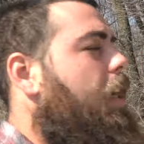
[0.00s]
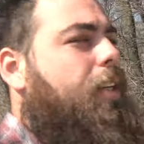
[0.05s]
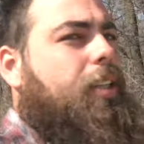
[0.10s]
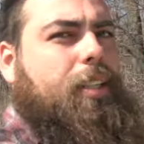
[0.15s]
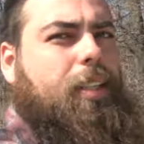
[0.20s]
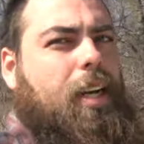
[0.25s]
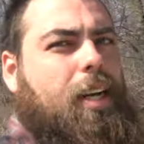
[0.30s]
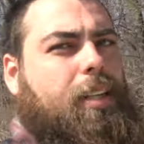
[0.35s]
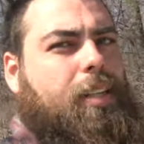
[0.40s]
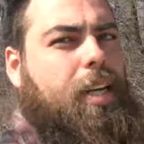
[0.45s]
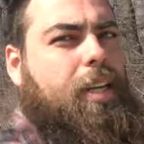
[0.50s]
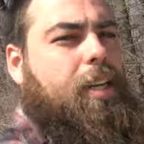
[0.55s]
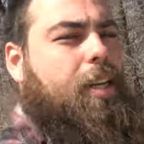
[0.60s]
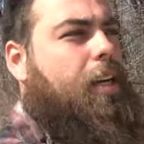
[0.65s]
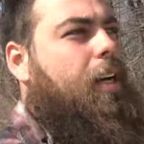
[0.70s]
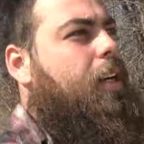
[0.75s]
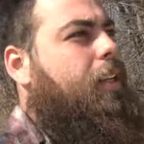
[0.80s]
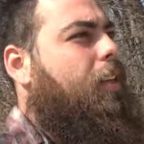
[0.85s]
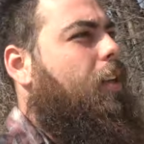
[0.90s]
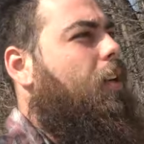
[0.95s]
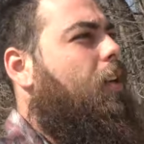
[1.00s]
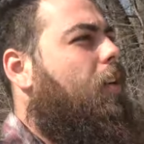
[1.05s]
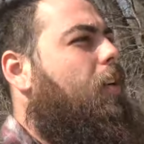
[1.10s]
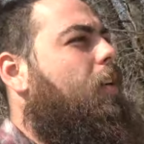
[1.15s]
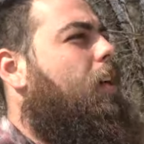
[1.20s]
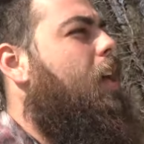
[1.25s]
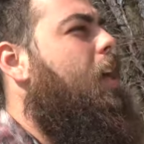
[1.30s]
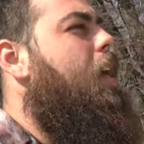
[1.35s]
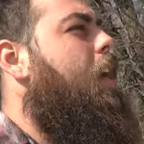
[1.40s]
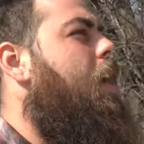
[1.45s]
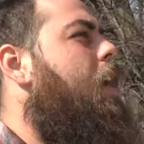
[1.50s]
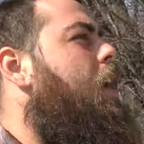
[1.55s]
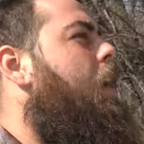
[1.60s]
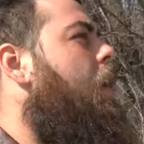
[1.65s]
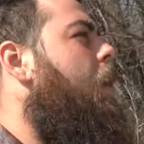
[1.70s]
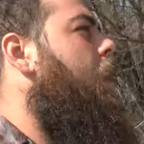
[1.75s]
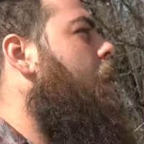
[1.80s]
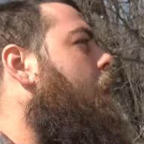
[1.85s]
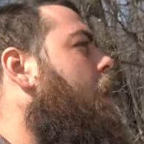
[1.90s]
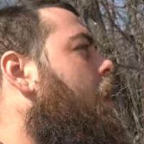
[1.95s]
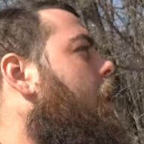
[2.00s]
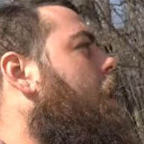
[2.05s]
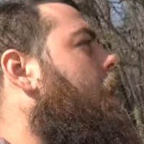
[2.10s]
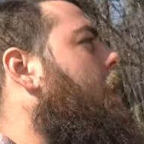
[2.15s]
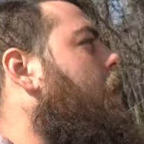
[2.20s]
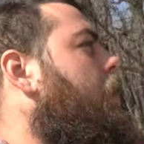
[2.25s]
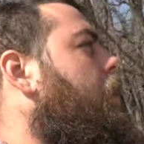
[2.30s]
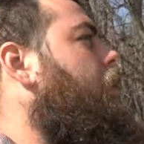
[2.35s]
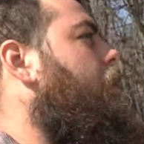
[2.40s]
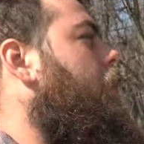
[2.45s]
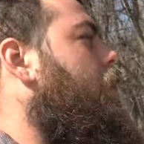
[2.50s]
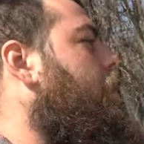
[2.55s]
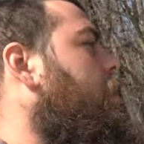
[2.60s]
I'd just kind of take you guys along and show